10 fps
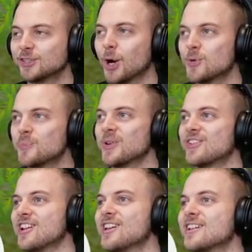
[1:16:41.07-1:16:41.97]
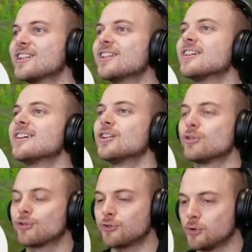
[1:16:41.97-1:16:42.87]
Don't be silly.
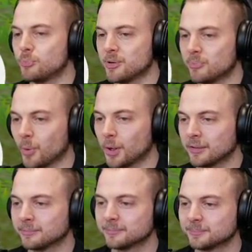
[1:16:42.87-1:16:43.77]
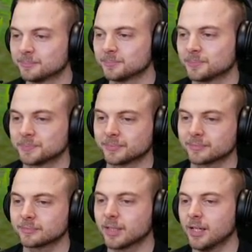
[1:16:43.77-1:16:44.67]
Stupid boy.
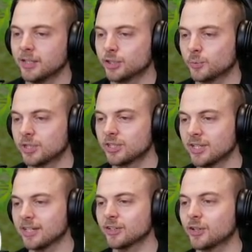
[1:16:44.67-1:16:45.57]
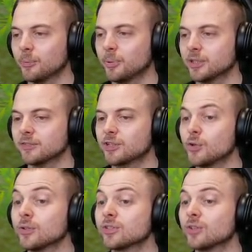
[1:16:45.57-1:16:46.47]
Uh, those wishing stars are composed of
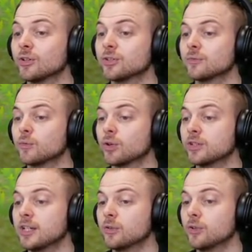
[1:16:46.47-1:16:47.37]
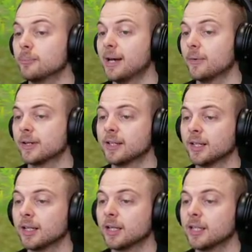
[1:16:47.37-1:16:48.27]
curious sorts of rock containing unknown power.
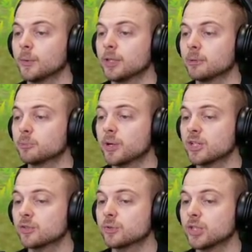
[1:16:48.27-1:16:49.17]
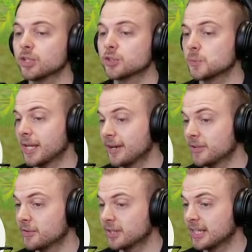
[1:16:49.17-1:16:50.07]
They're one of the most precious resources we have
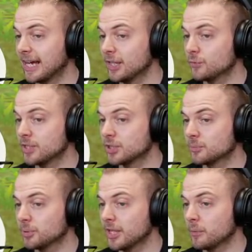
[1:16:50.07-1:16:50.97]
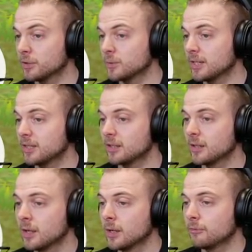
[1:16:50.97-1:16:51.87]
here in the Galar region, but they will do anything
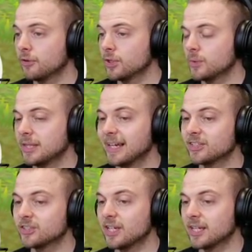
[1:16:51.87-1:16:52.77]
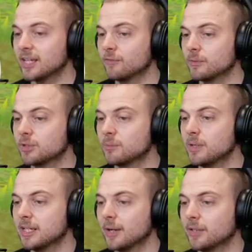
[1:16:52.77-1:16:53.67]
for you in that state. Give them to
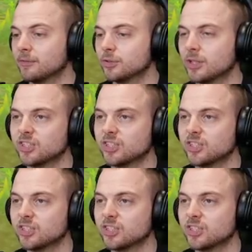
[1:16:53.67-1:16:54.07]
me now and have you saw.